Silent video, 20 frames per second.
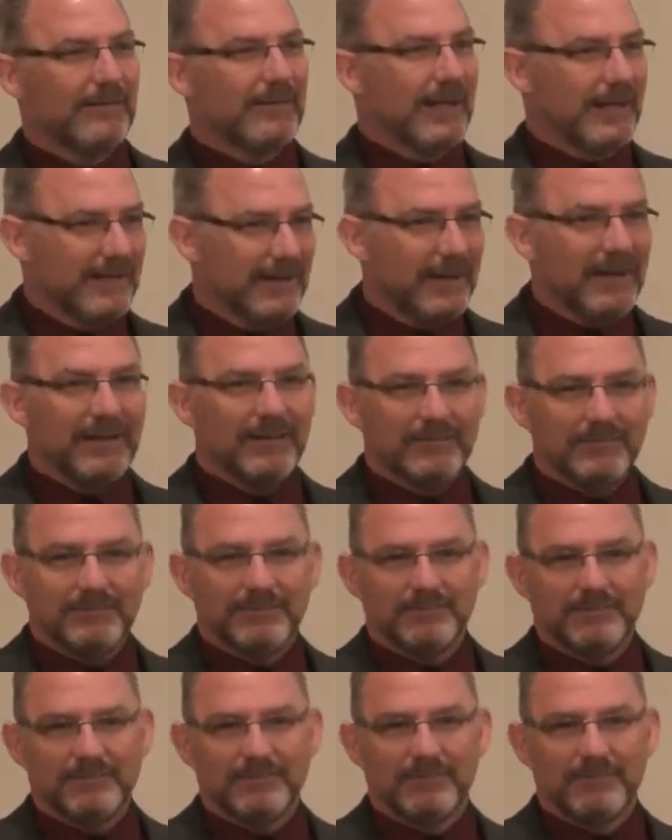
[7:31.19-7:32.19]
They did.
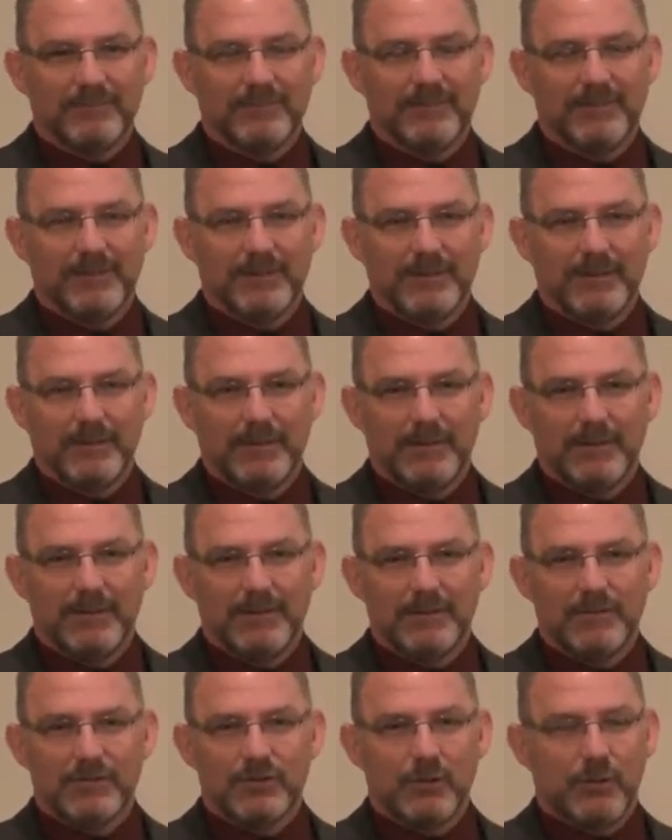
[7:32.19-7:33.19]

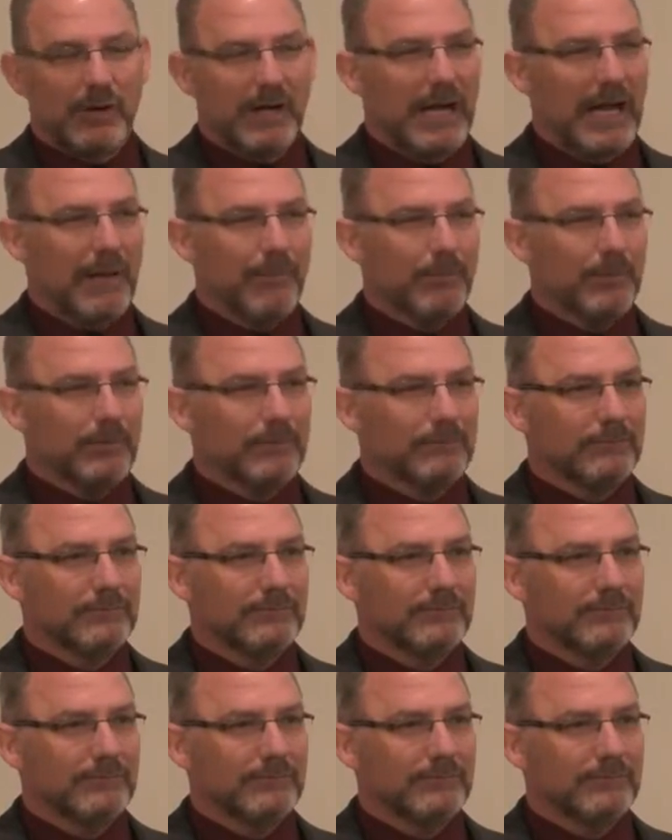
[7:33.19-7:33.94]
So, what happened?